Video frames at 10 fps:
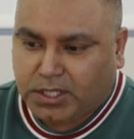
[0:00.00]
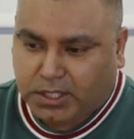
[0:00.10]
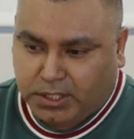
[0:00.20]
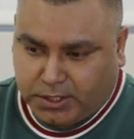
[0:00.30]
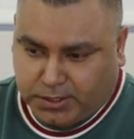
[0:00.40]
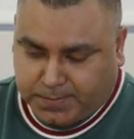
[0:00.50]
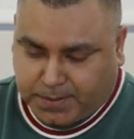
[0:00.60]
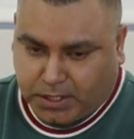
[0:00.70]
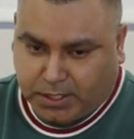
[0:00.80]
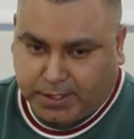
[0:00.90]

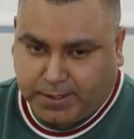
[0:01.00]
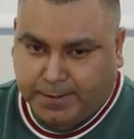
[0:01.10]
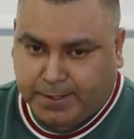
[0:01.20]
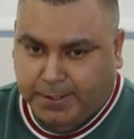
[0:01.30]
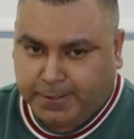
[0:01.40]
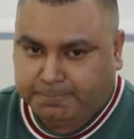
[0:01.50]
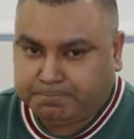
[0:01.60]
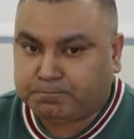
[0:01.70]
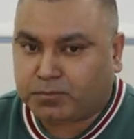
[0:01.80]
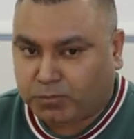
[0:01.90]

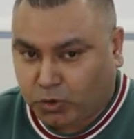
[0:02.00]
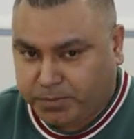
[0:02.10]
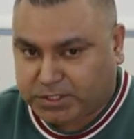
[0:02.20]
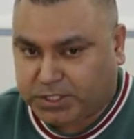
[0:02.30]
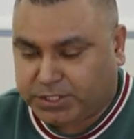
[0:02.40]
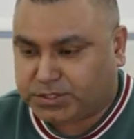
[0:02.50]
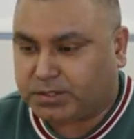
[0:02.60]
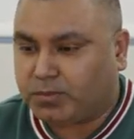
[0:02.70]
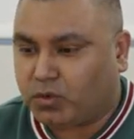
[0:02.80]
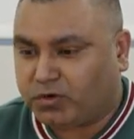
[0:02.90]
obviously it's
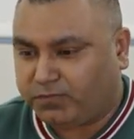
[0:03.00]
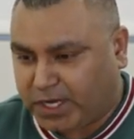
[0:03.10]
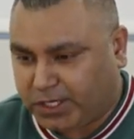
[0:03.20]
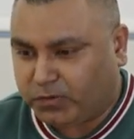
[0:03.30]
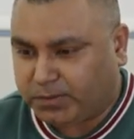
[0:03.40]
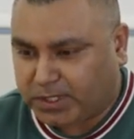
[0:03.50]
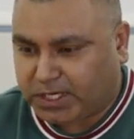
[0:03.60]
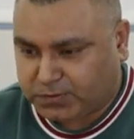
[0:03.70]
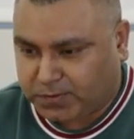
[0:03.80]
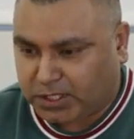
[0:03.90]
more valuable
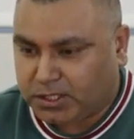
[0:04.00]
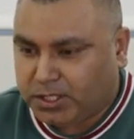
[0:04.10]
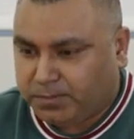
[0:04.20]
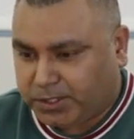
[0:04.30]
as well,